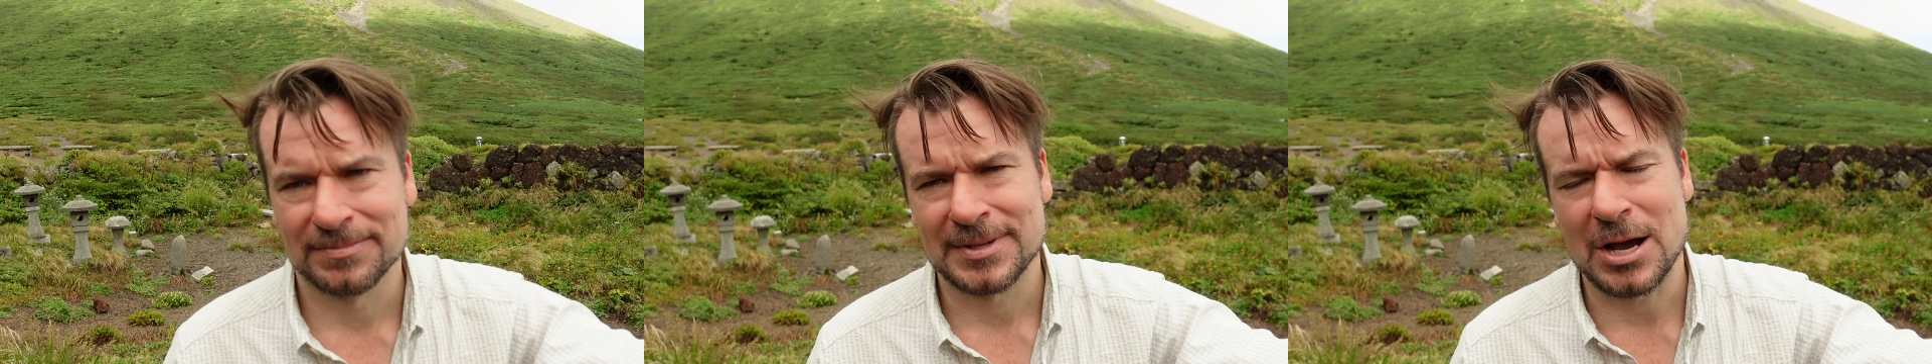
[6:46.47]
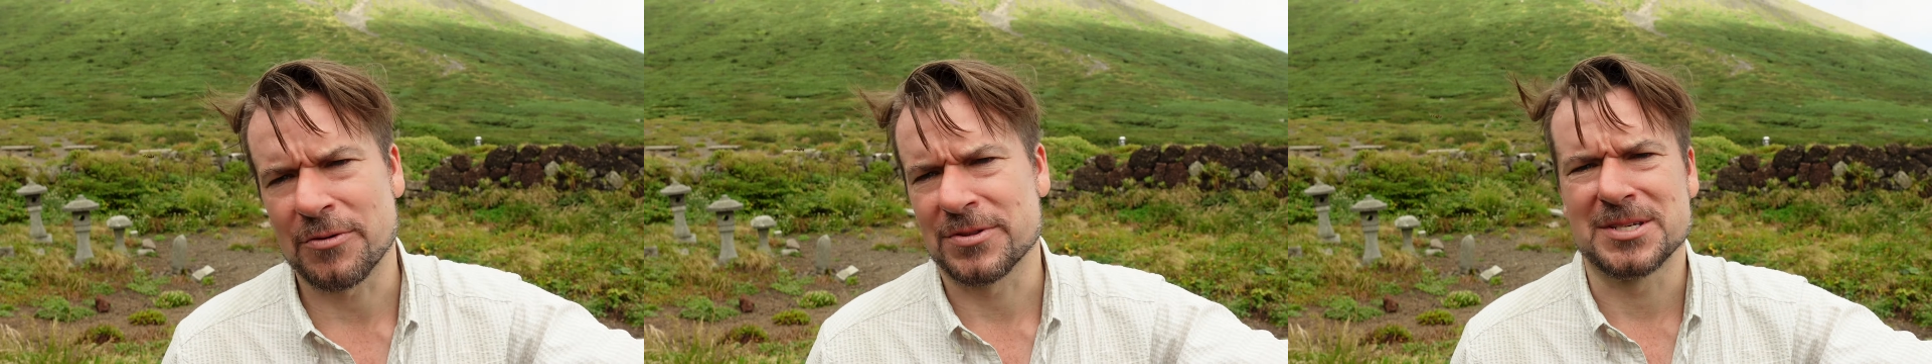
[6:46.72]

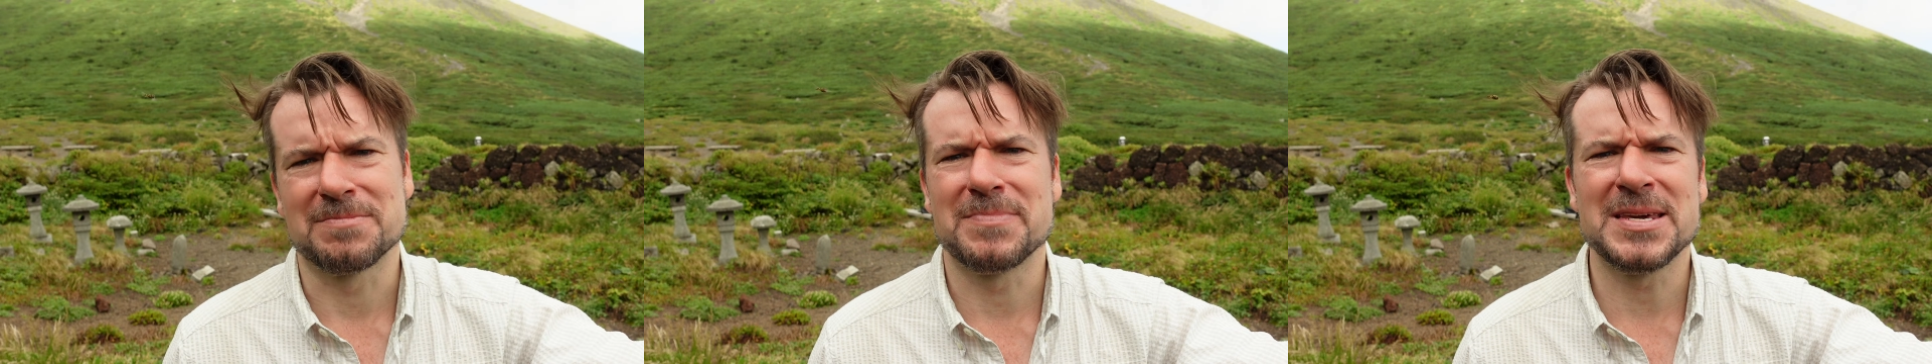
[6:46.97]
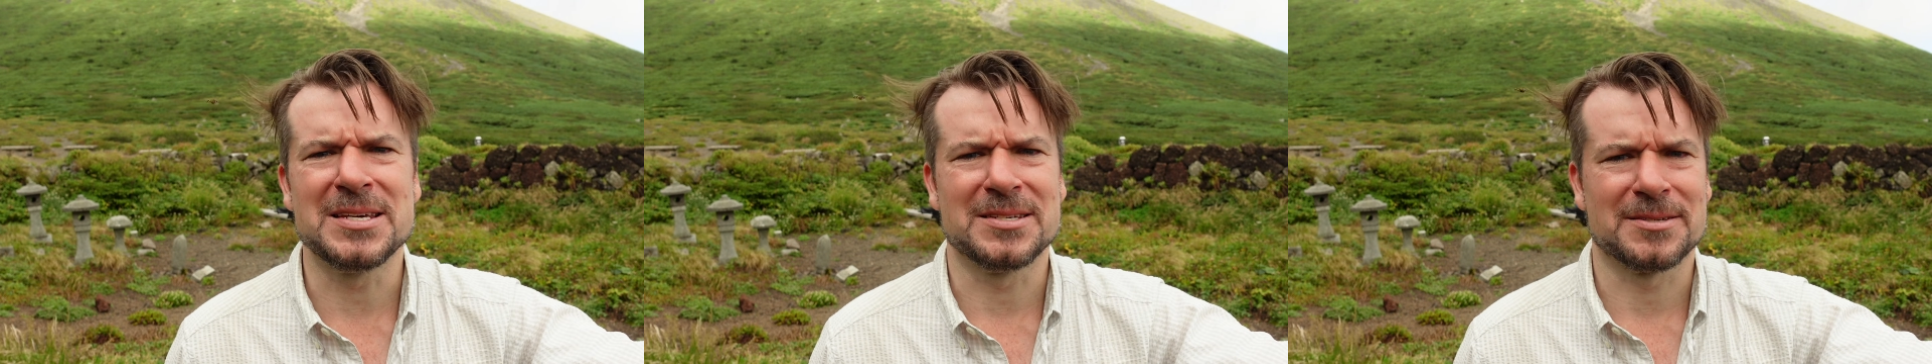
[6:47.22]
However, these
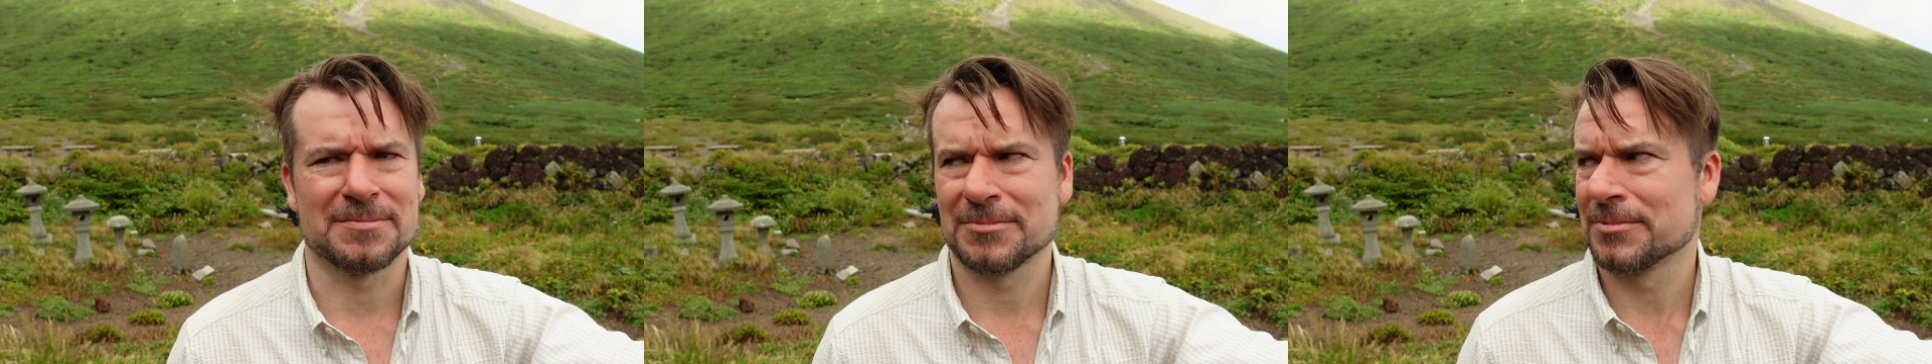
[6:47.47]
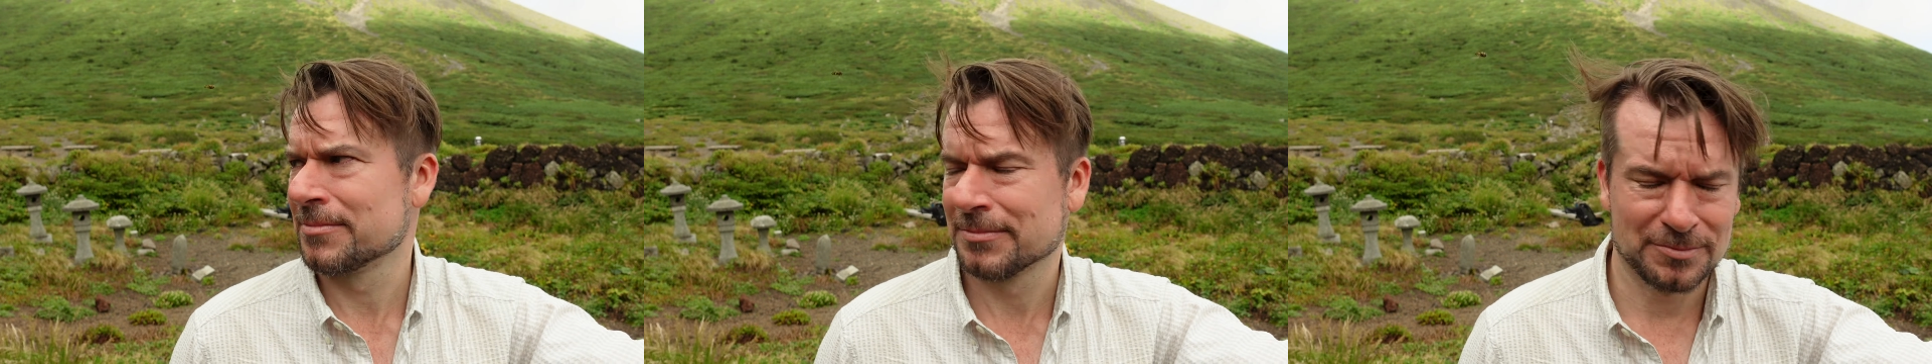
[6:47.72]
bees are
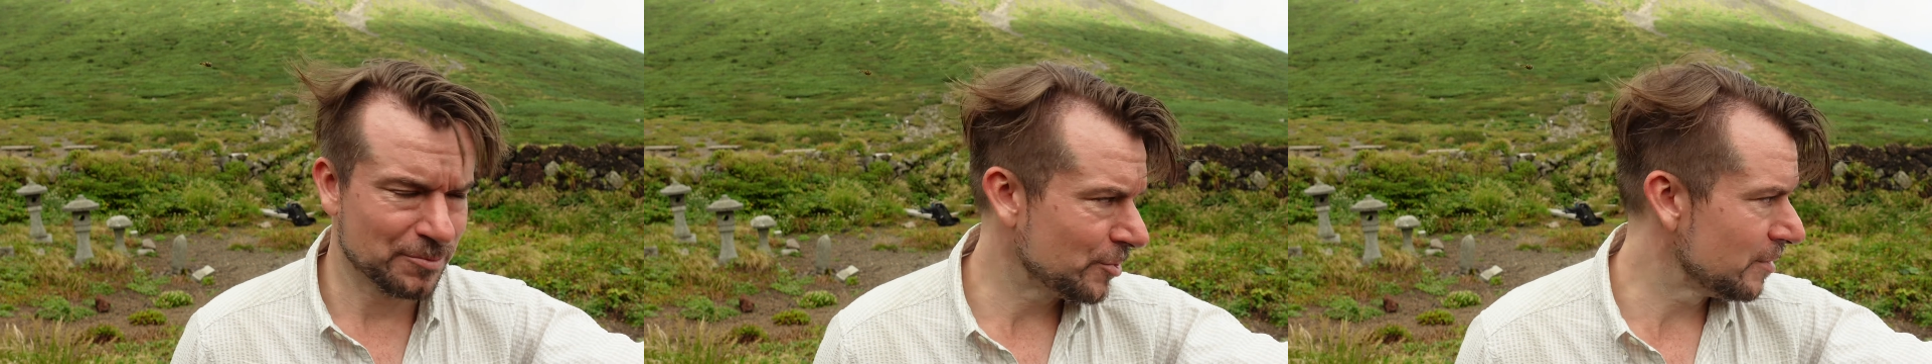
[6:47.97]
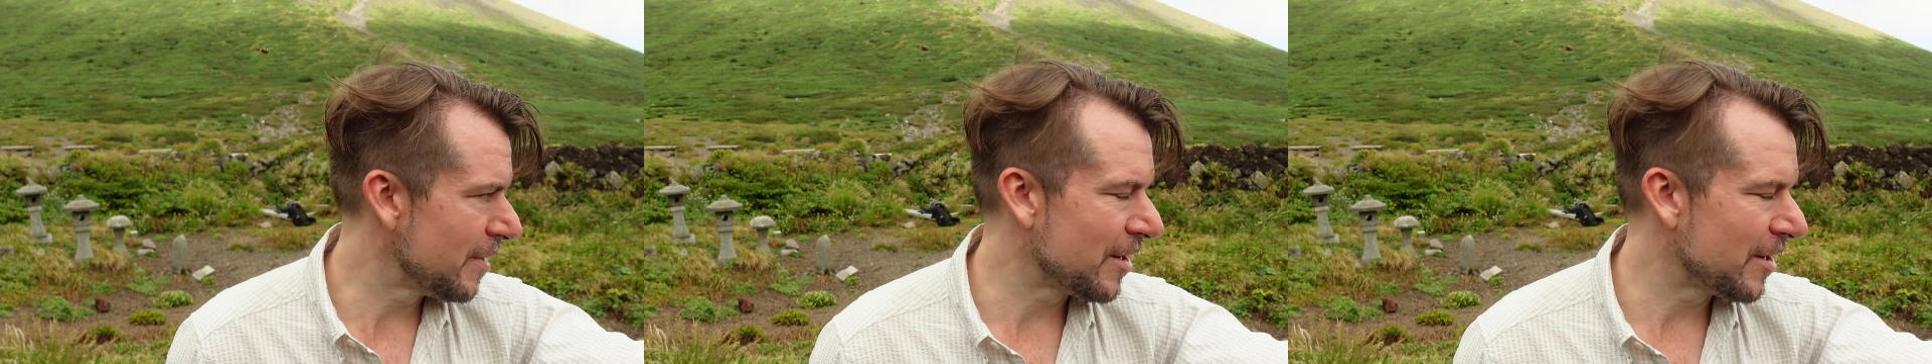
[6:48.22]
really